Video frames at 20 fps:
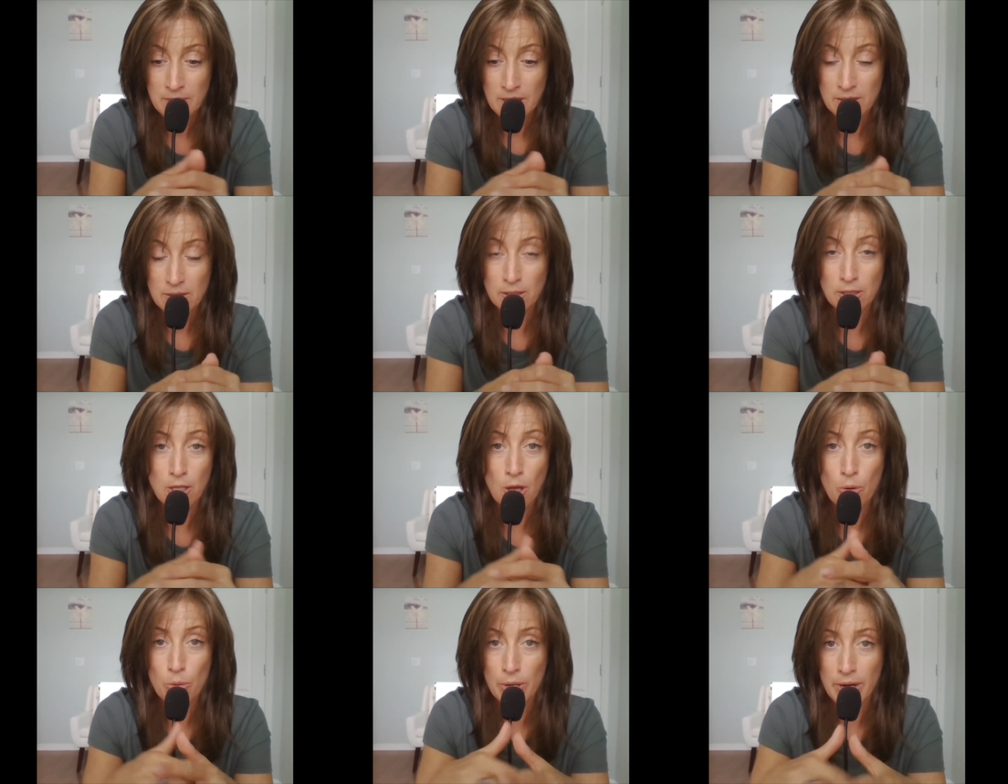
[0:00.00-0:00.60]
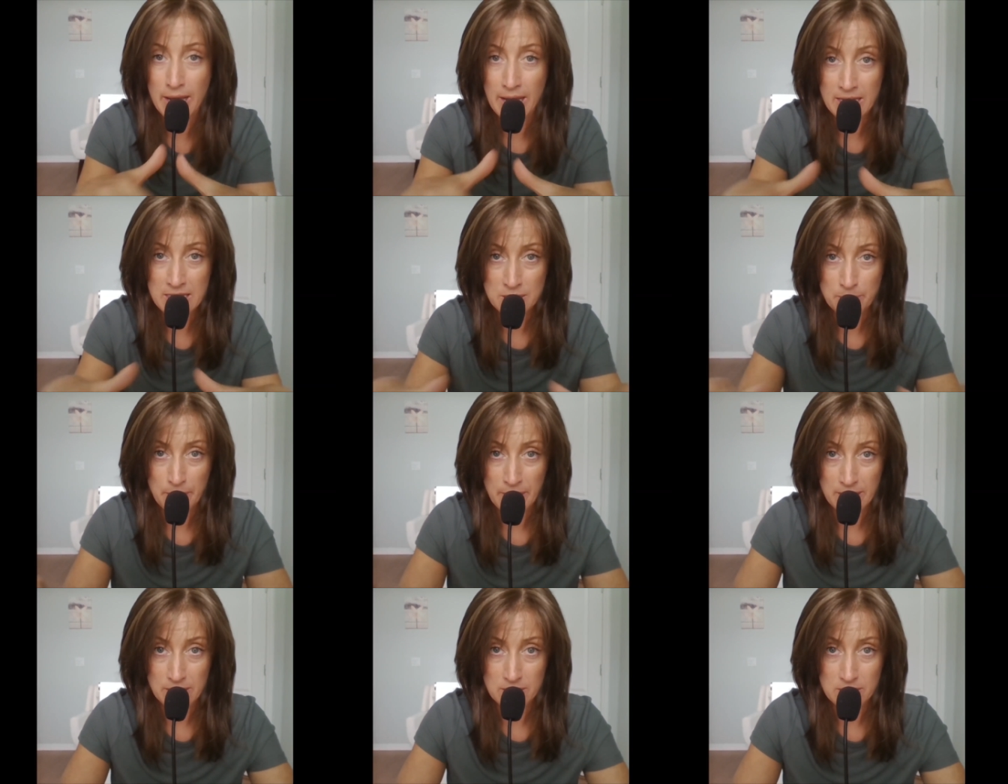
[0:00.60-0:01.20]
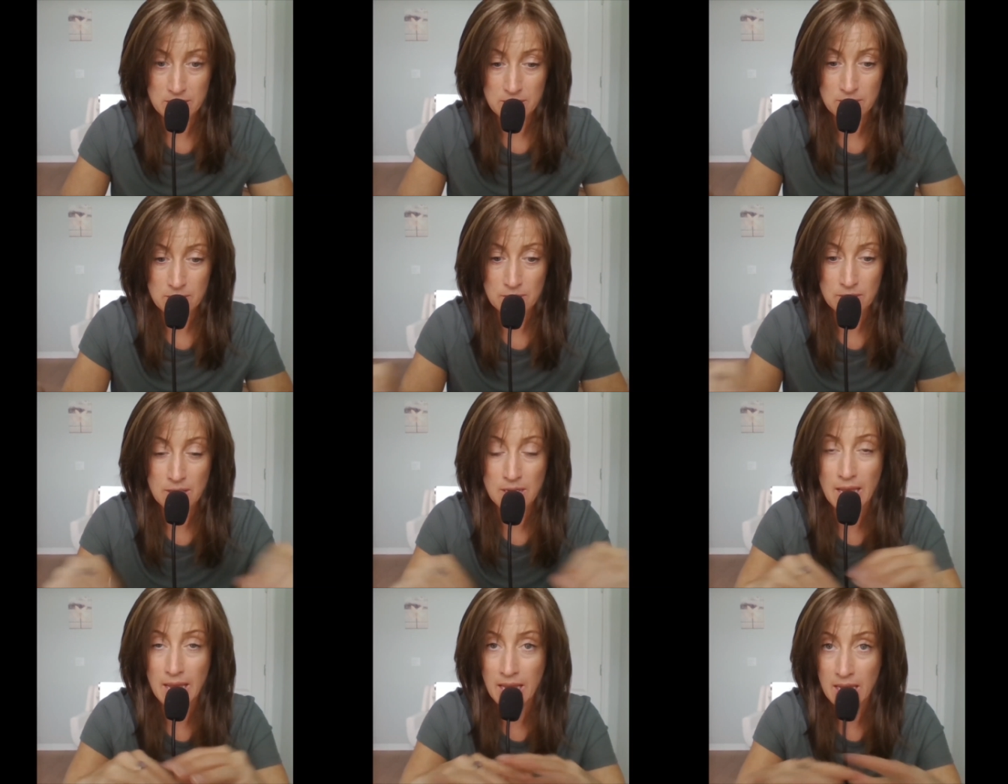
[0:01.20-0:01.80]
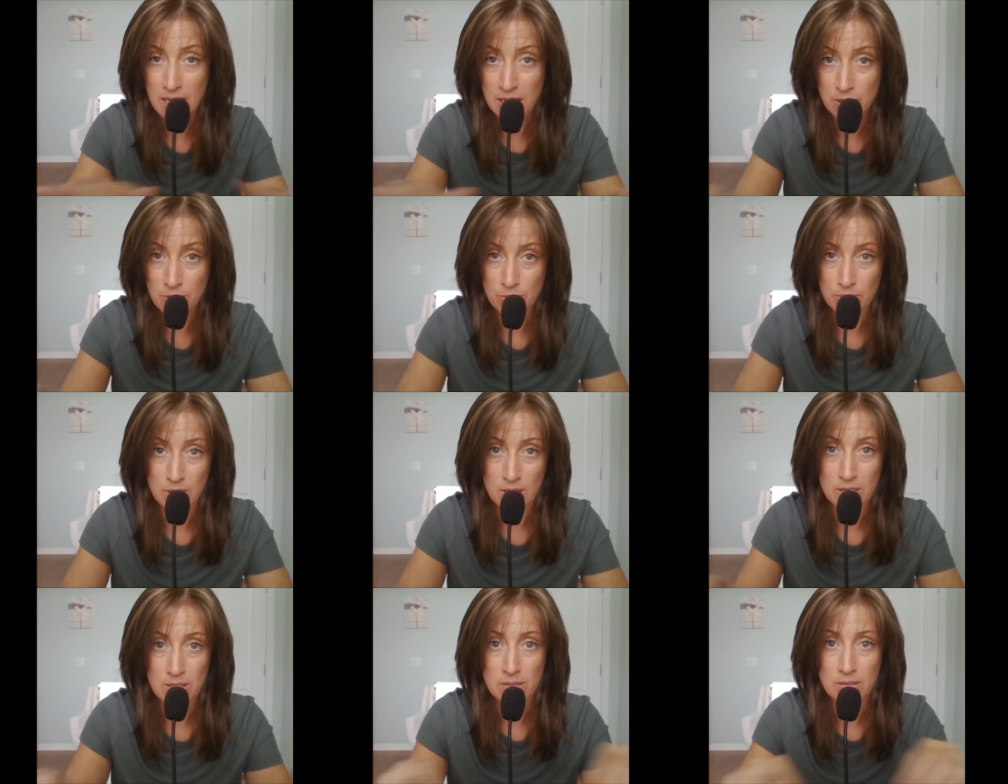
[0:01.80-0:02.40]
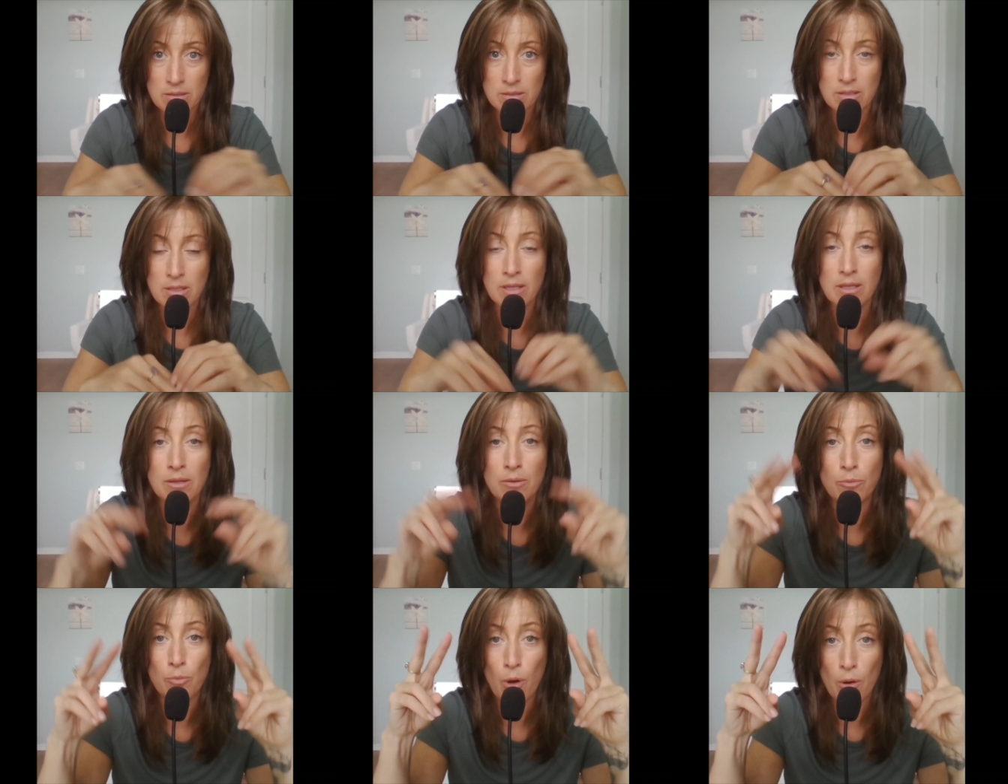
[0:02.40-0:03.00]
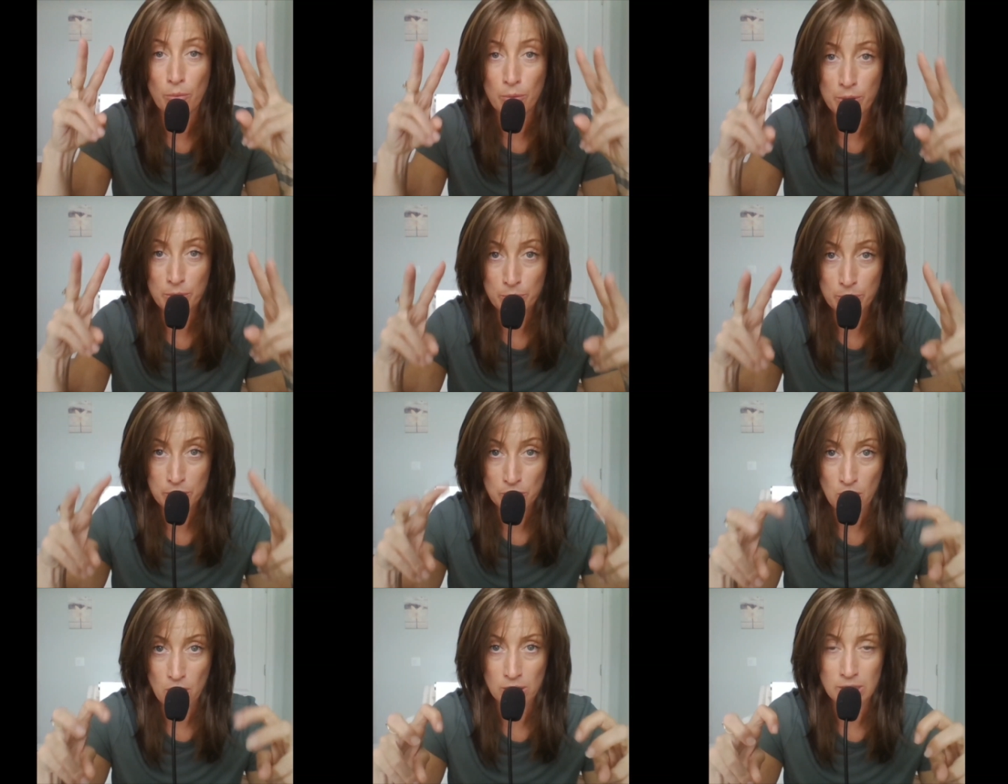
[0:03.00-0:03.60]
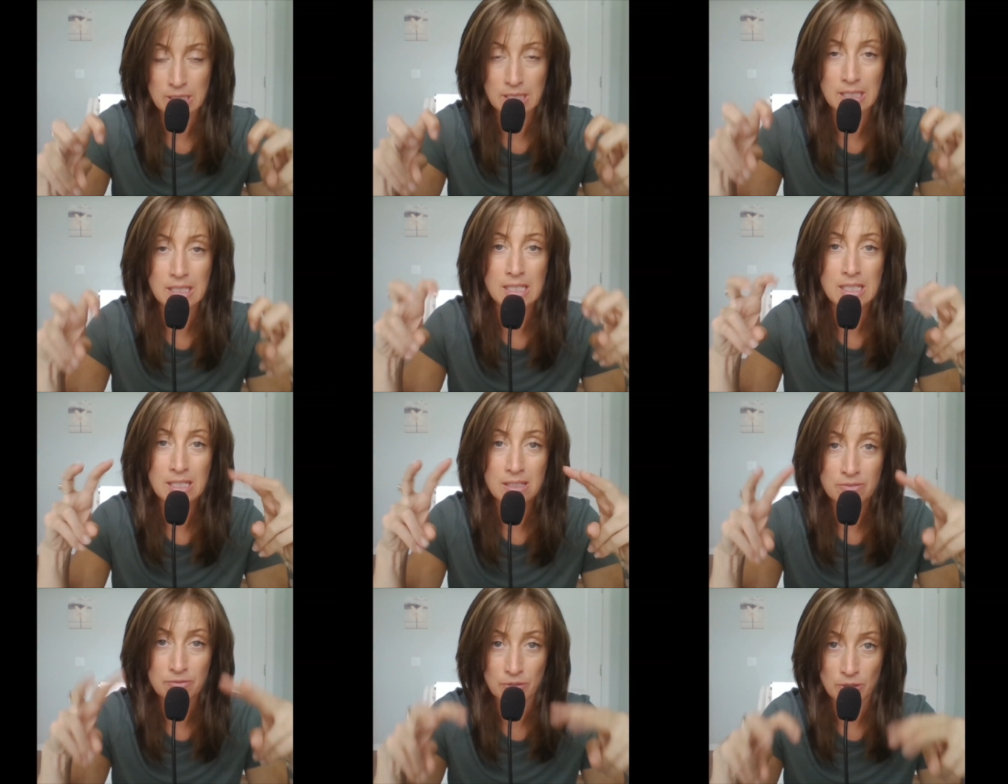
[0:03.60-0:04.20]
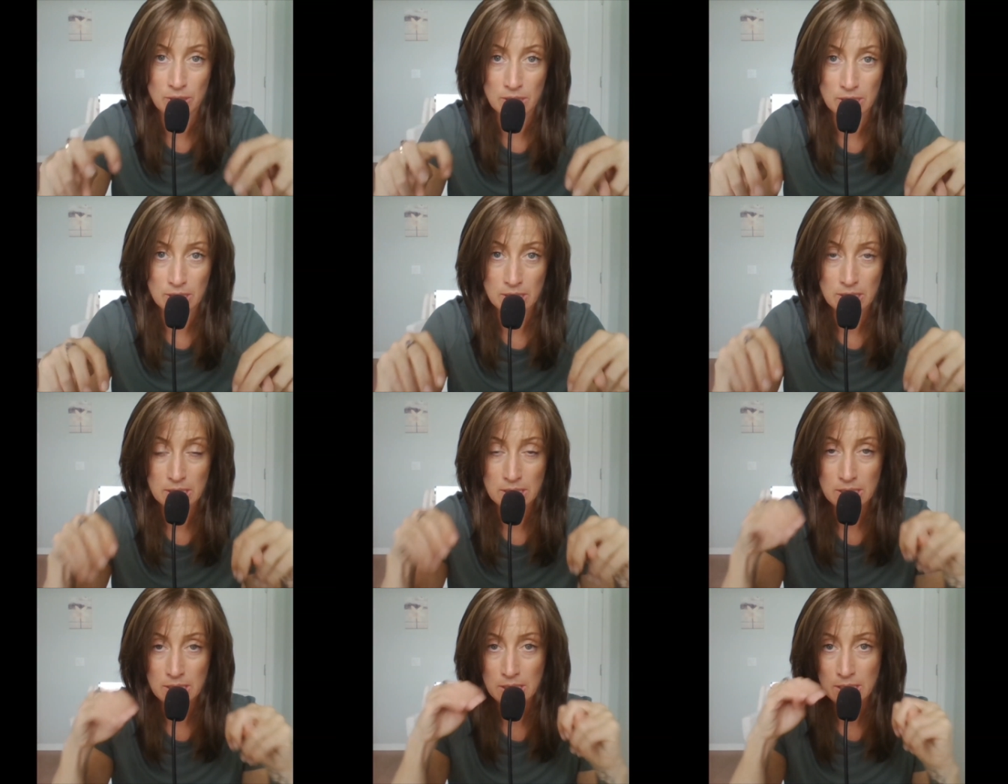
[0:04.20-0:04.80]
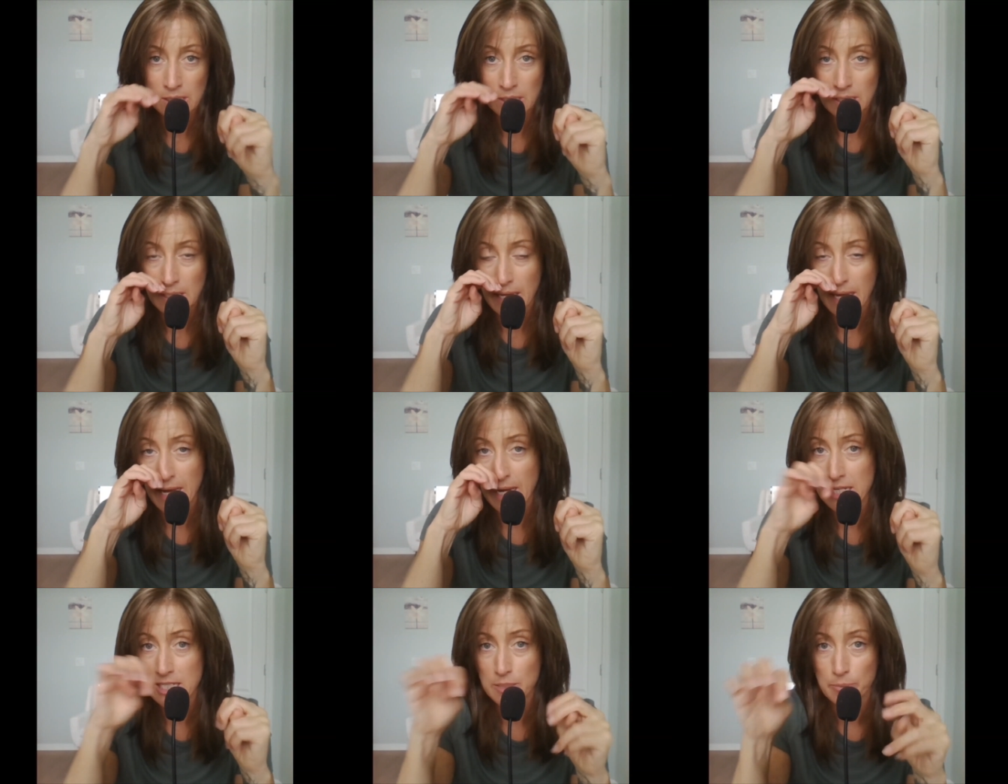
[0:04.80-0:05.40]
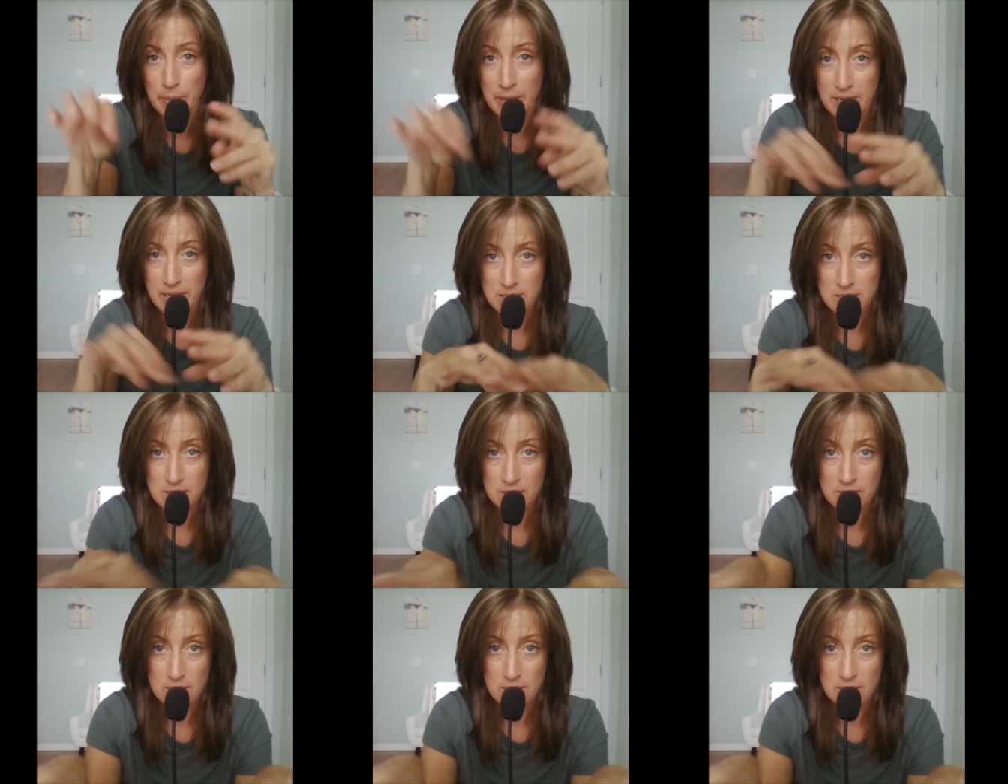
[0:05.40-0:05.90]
The lower aspects, the angry, what we would call evil aspects